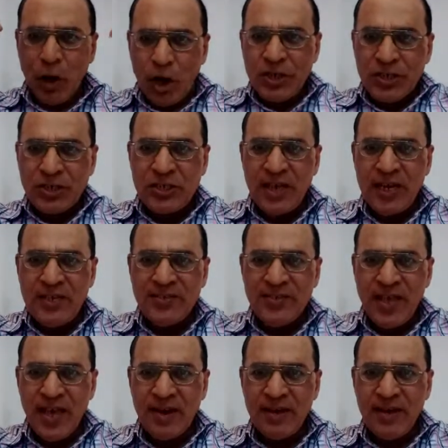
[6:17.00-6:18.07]
sun is
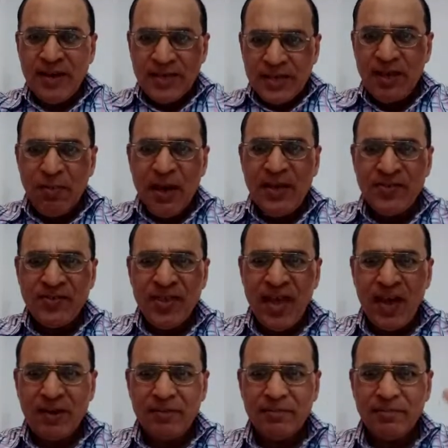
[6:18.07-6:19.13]
there, summer is
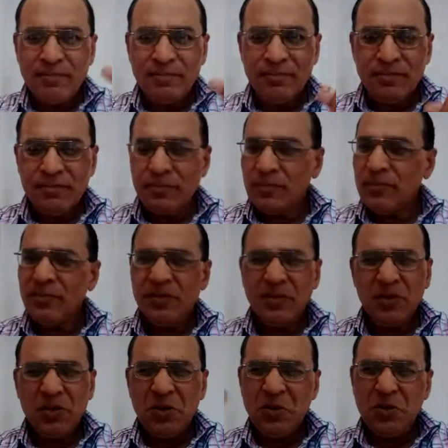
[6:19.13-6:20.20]
there,
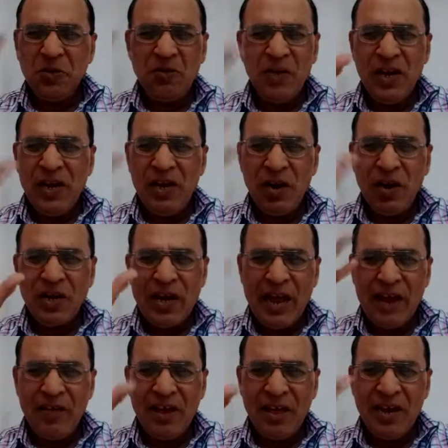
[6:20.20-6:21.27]
you will not
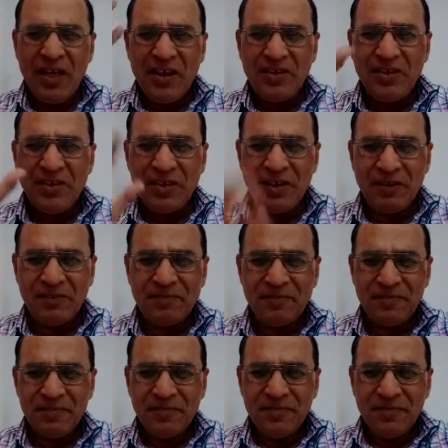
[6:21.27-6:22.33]
have energy.
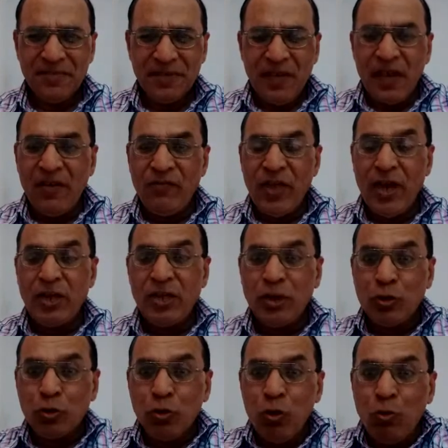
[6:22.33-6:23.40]
If there is
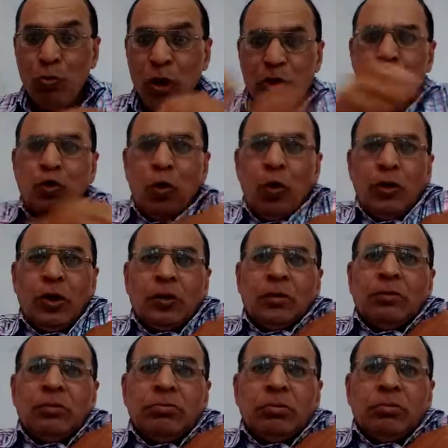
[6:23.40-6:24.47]
a too much
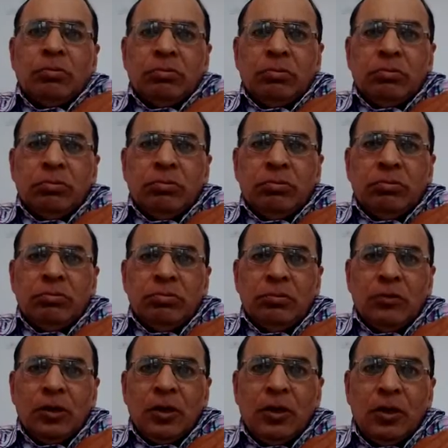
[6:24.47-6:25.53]

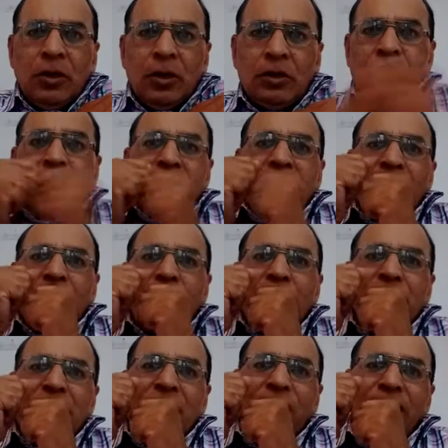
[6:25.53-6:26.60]
cold, then there will be
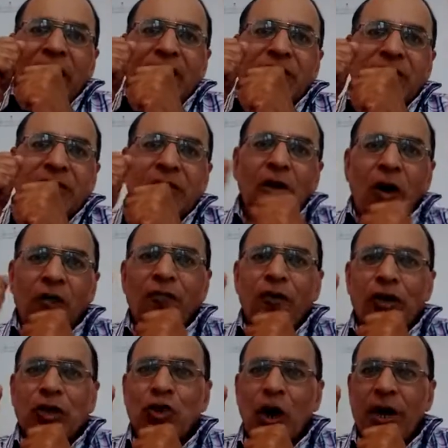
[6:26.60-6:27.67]
stiffness of
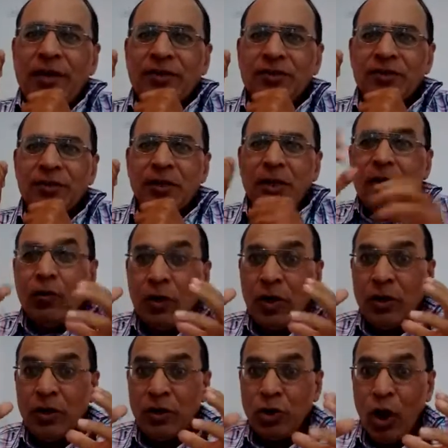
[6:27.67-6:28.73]
your joints.
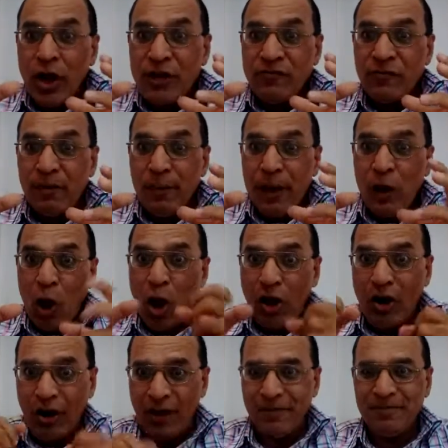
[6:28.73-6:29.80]
Your joints will be
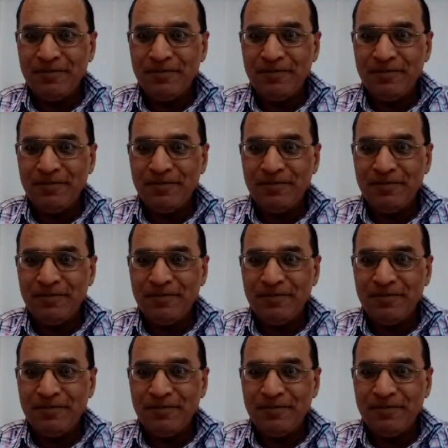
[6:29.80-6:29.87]
locked.